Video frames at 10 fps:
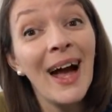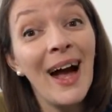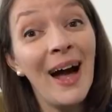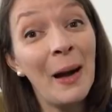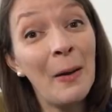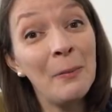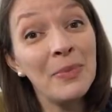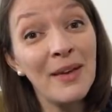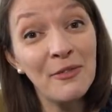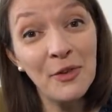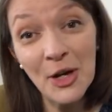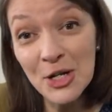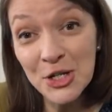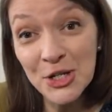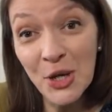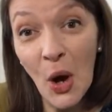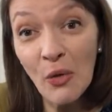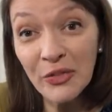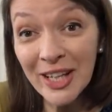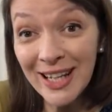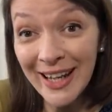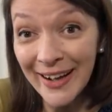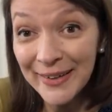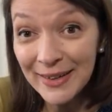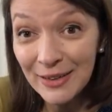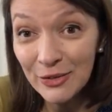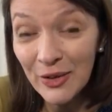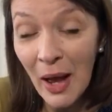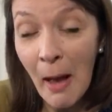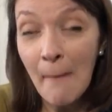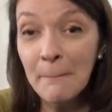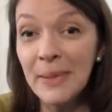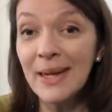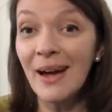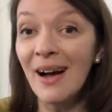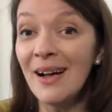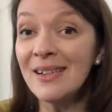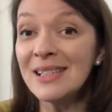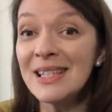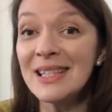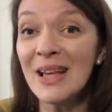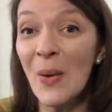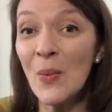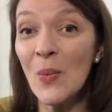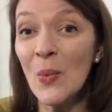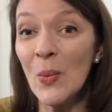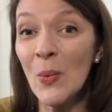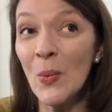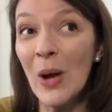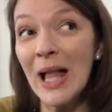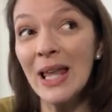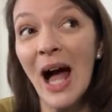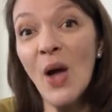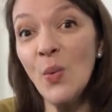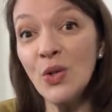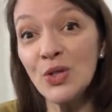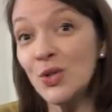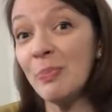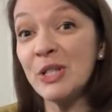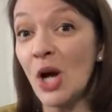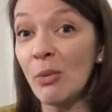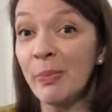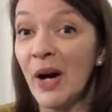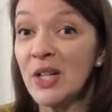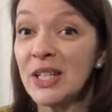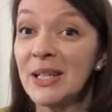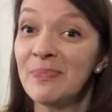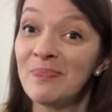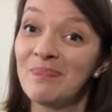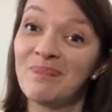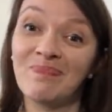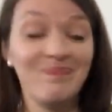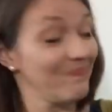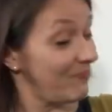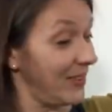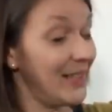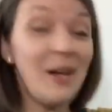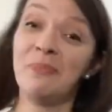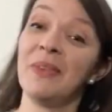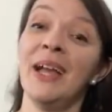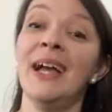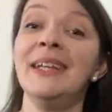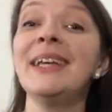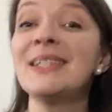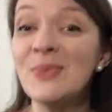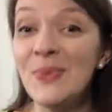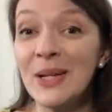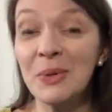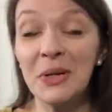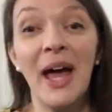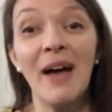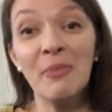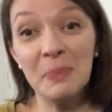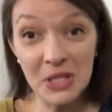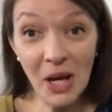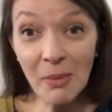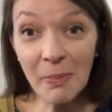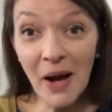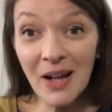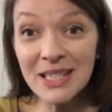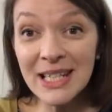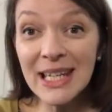version of the live because, well, I want to do a pajama party. Yeah, next week we're going to have a pajama party